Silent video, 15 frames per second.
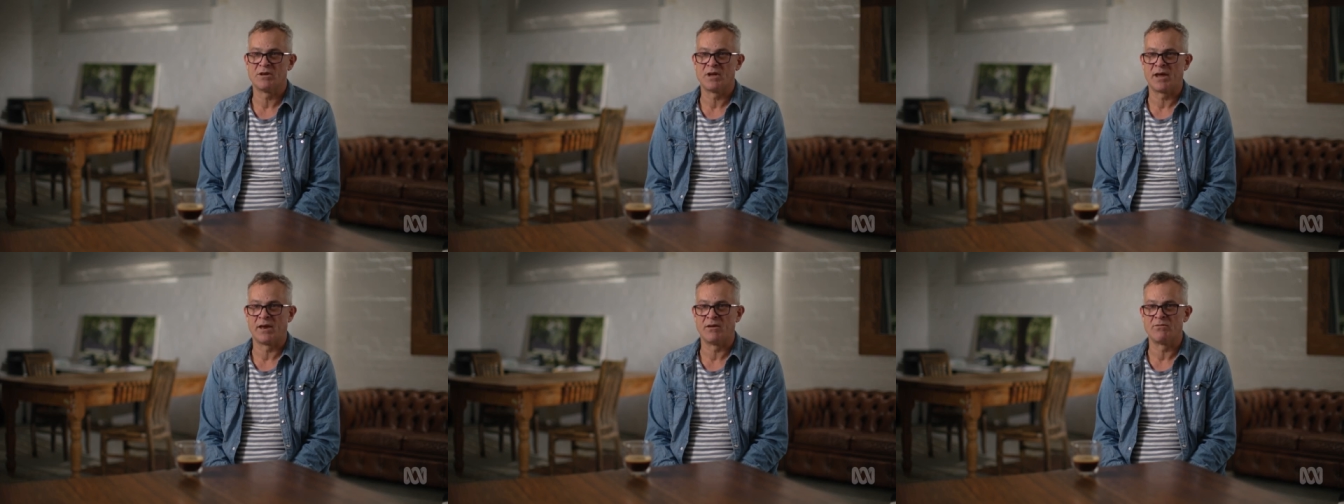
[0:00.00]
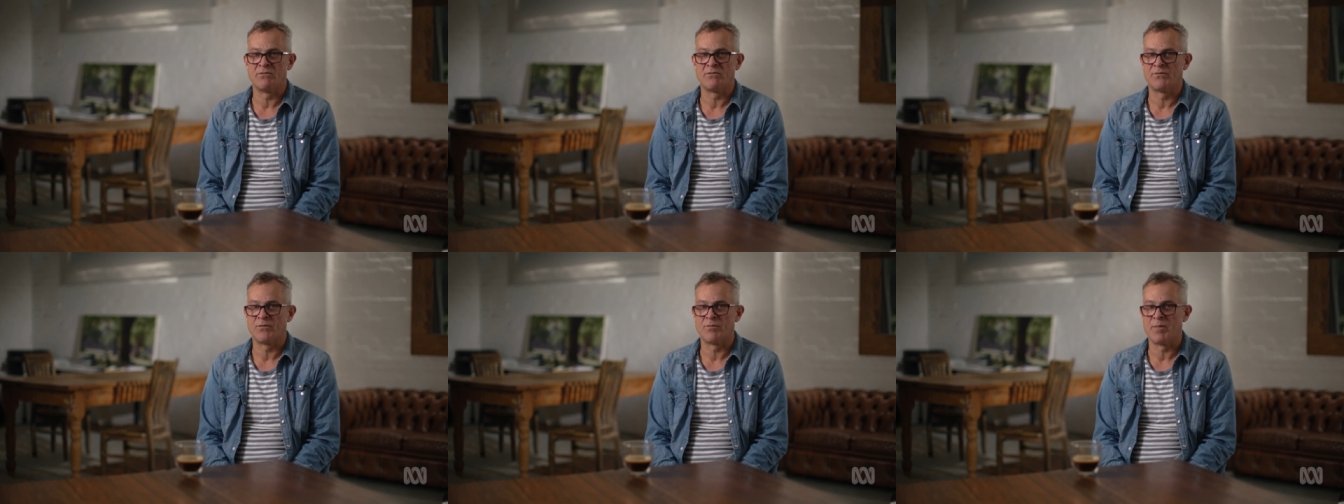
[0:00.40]

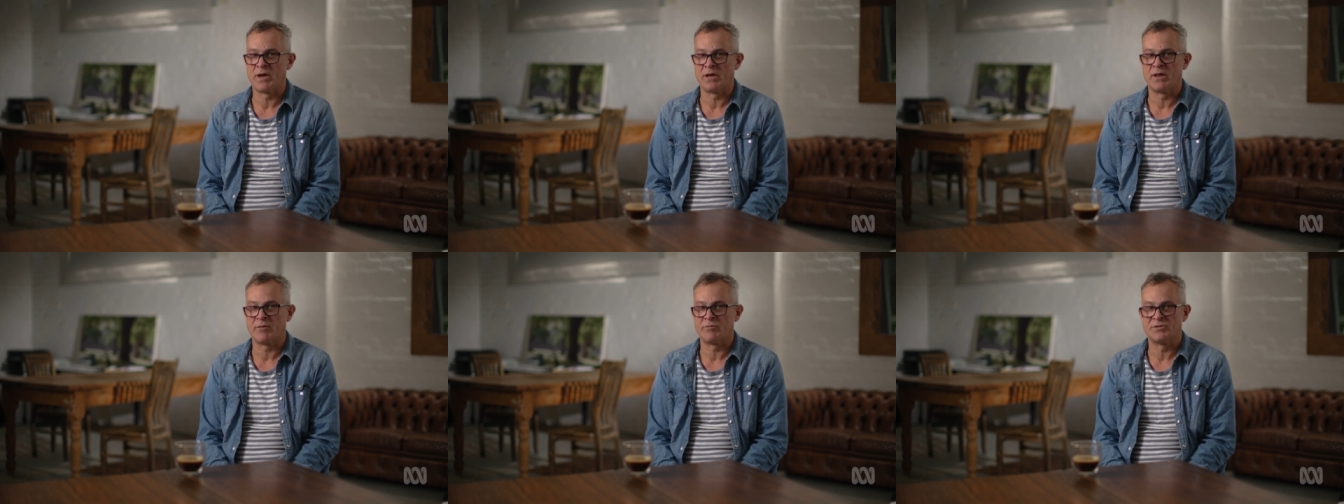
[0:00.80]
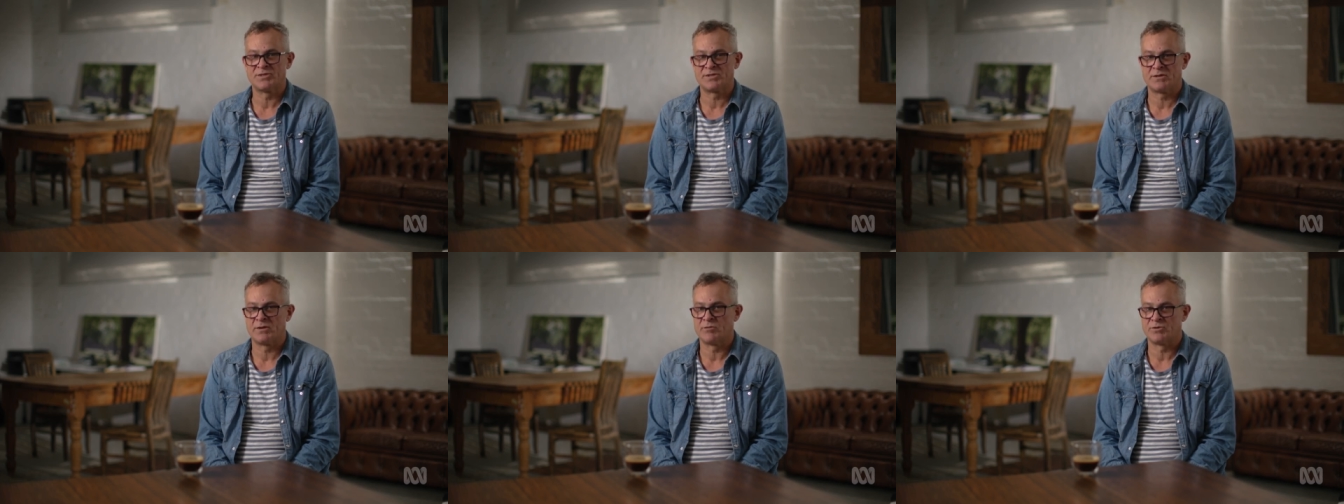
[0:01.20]
And for me, it
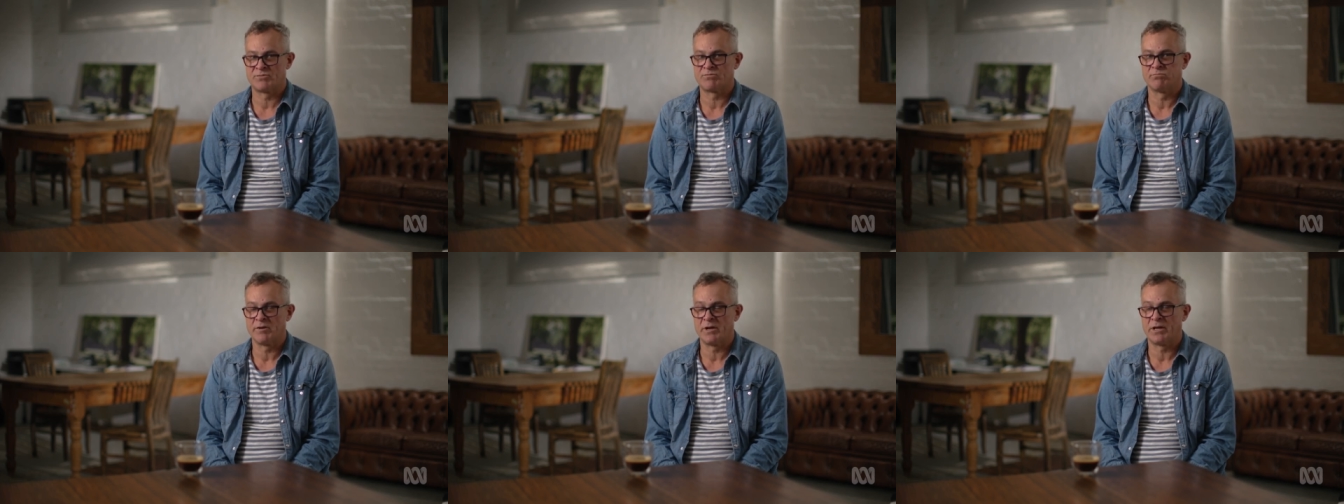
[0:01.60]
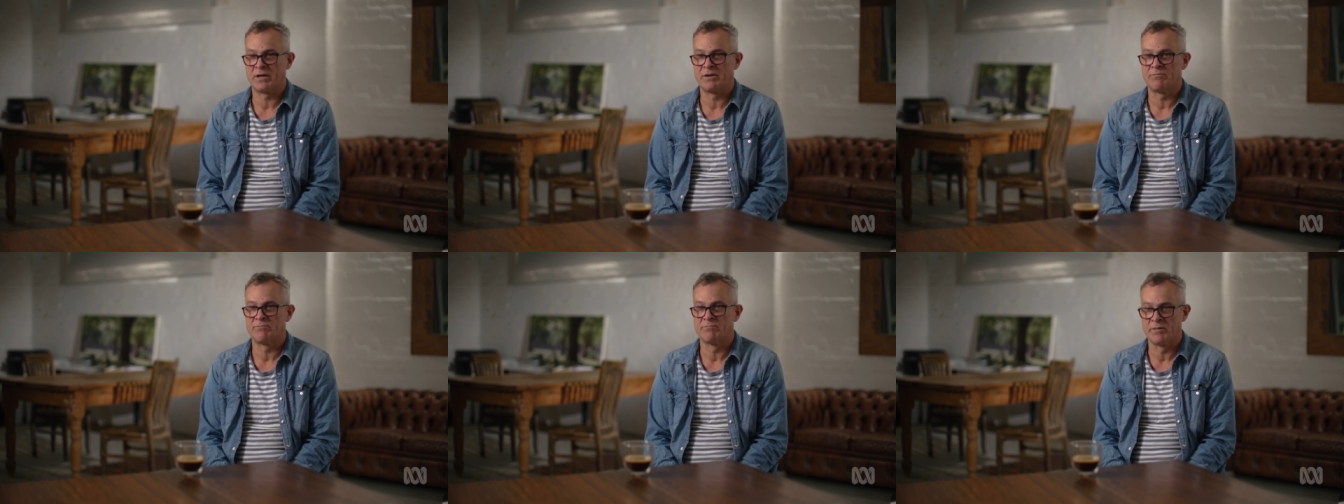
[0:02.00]
was
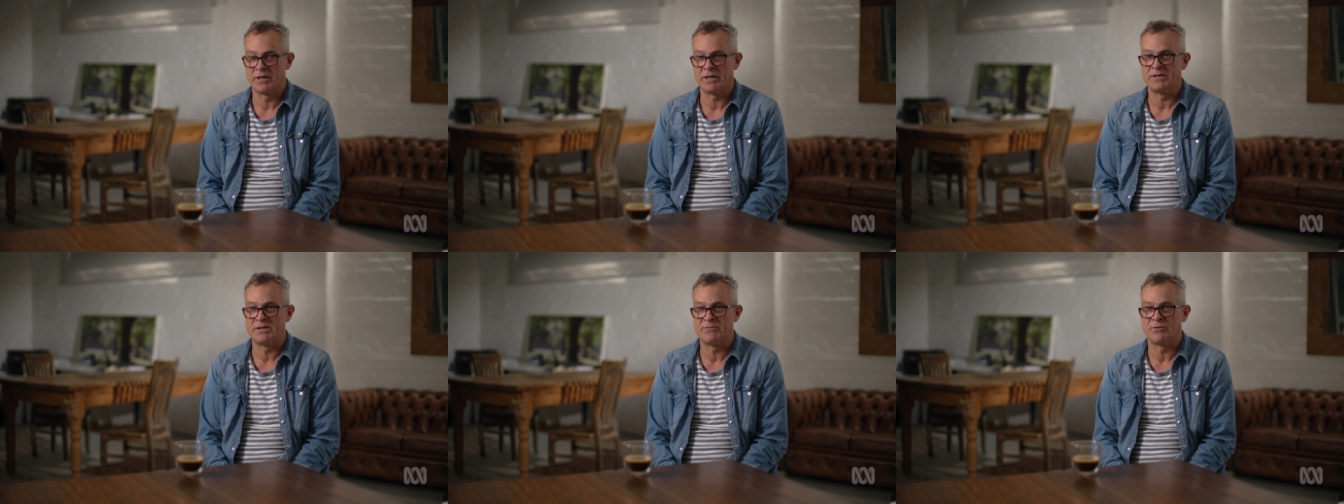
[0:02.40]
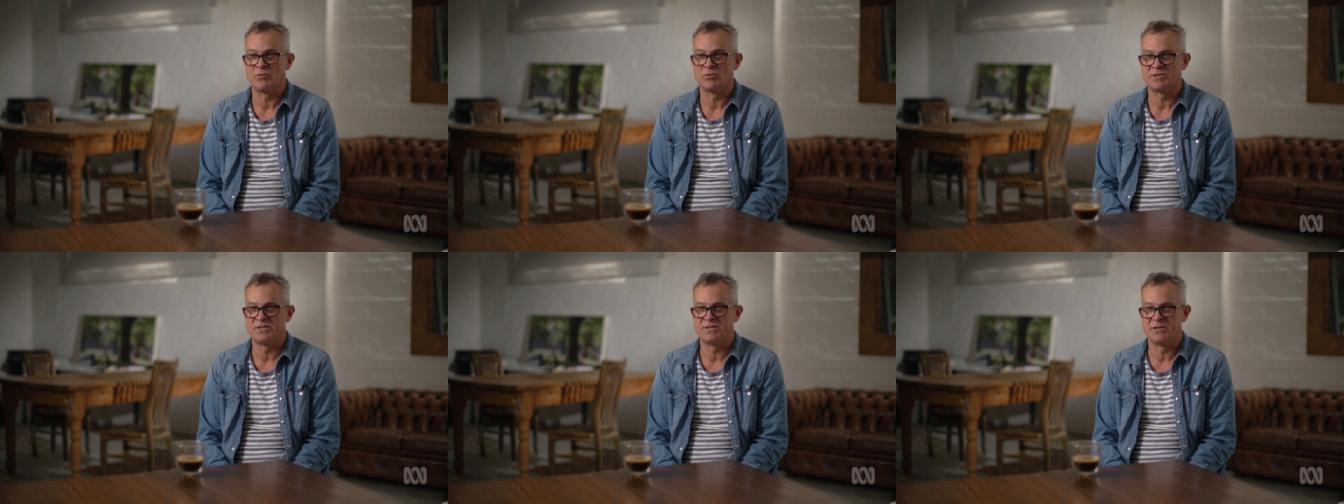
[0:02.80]
really, really
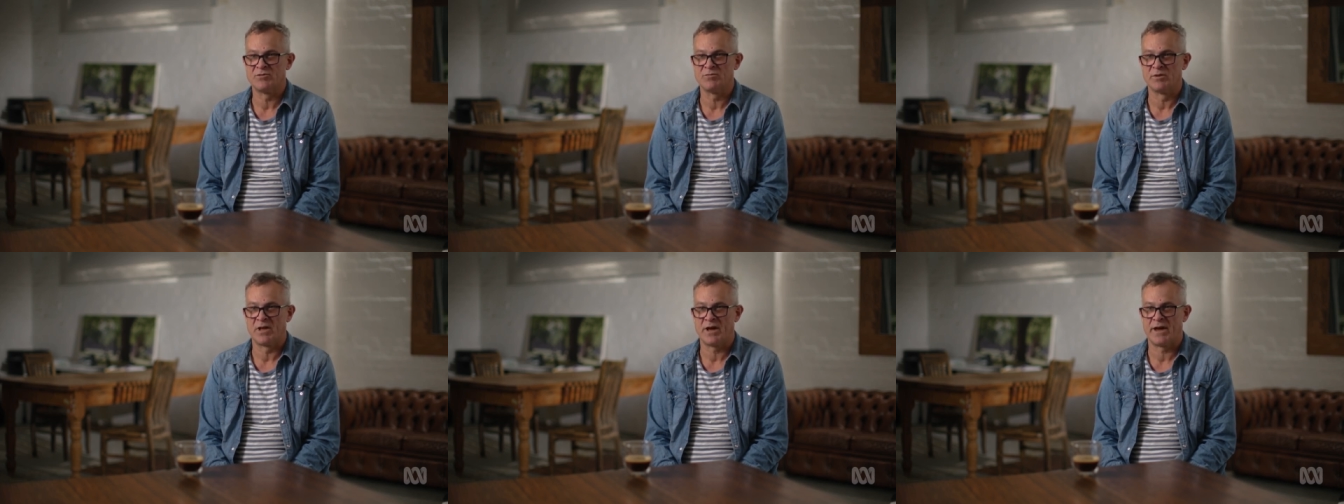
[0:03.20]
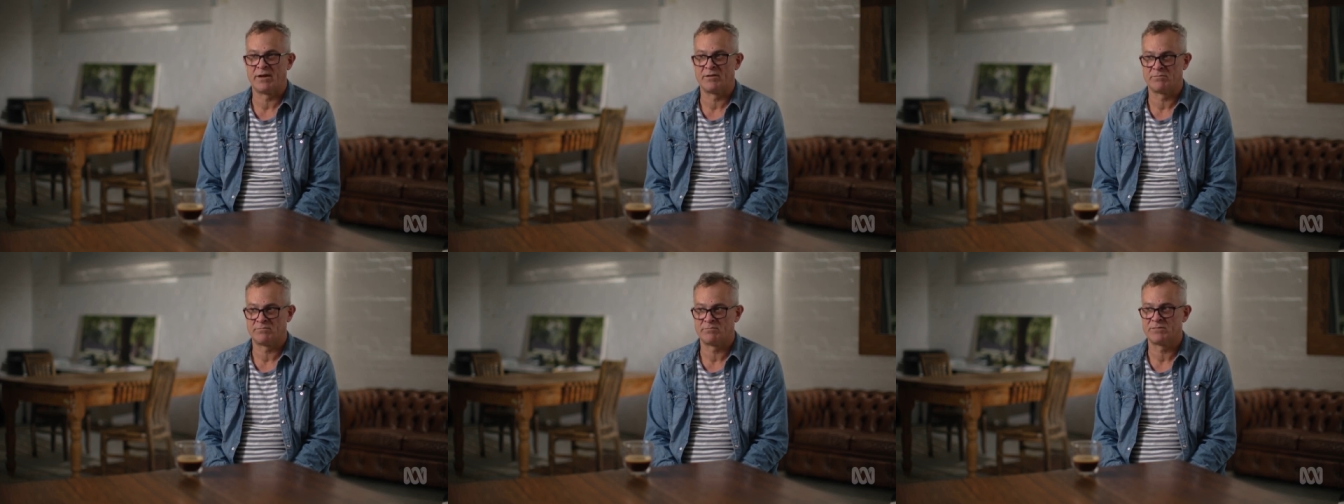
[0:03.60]
difficult to deal with. It had
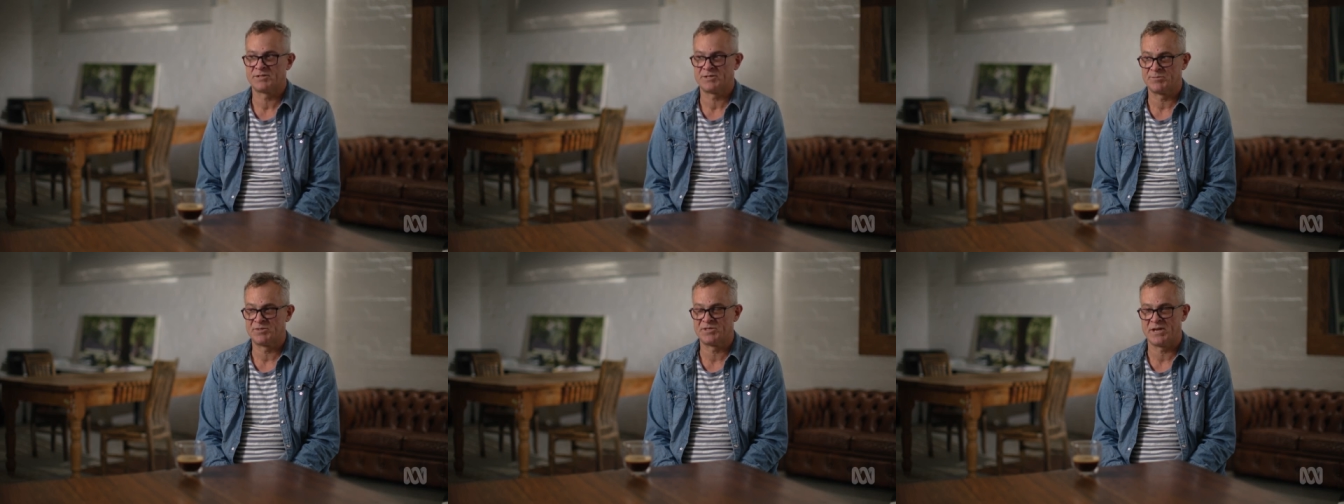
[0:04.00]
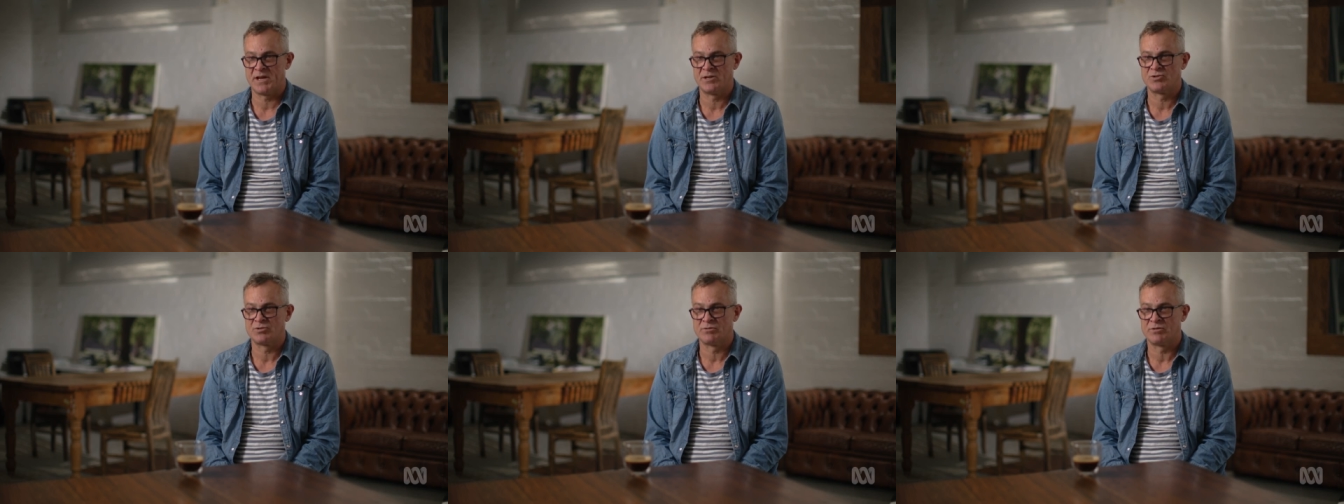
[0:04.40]
a
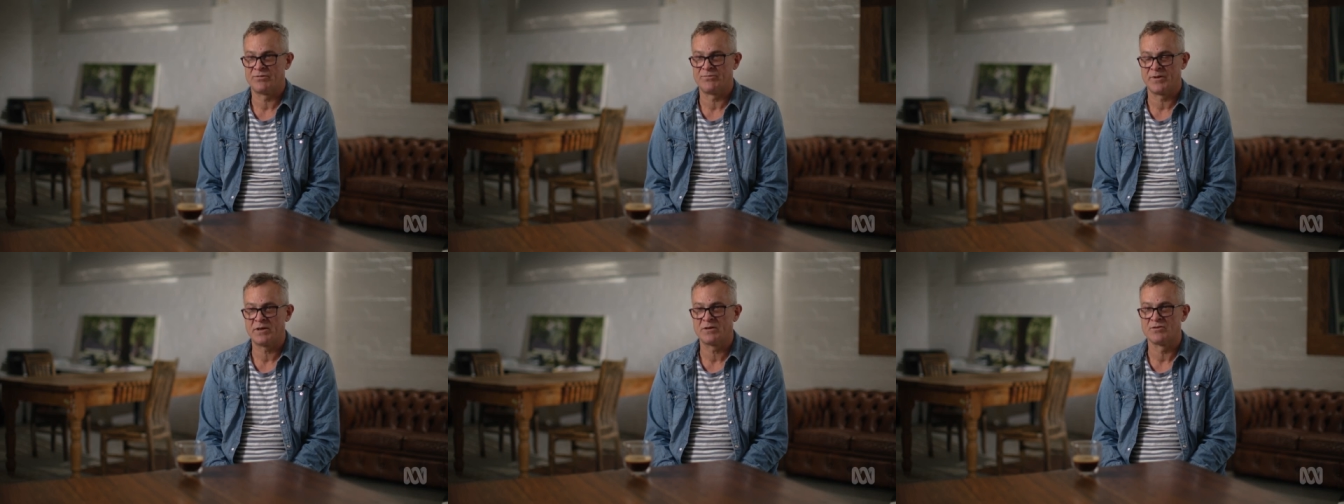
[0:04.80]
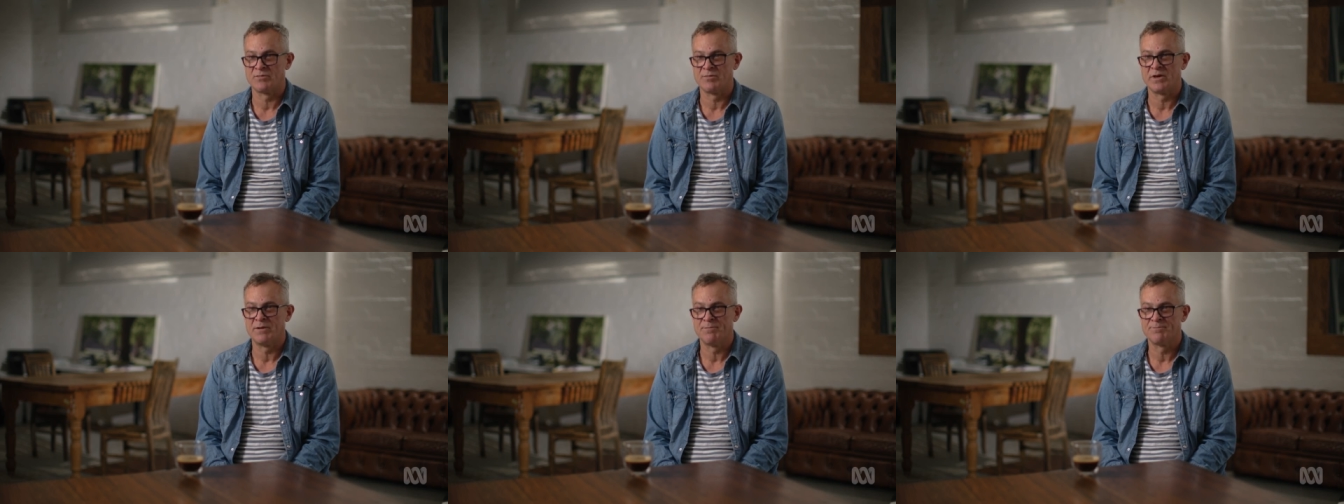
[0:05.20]
substantial effect
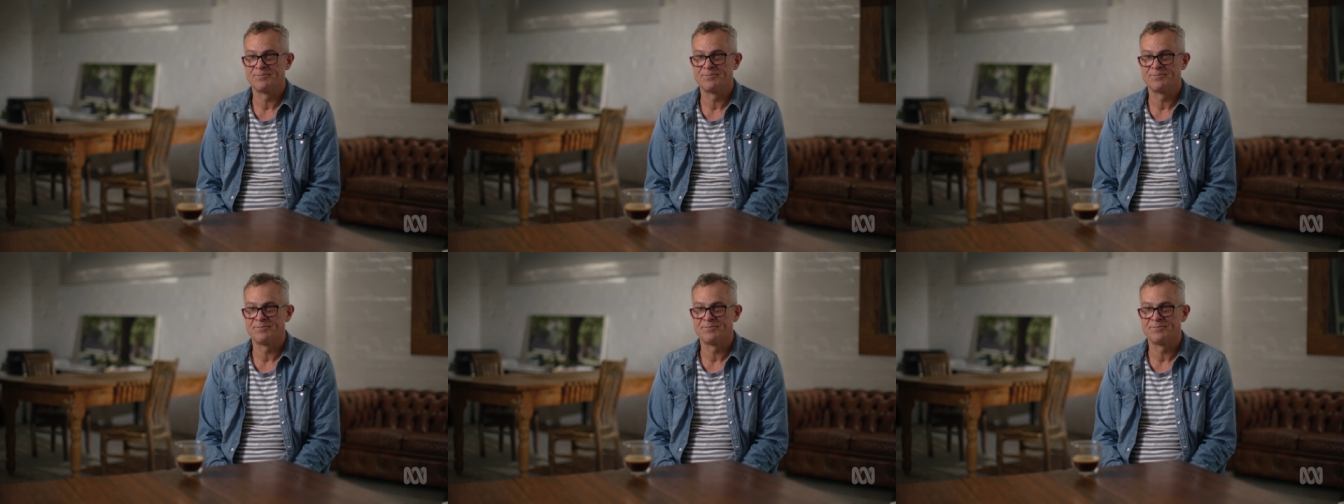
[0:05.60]
on me.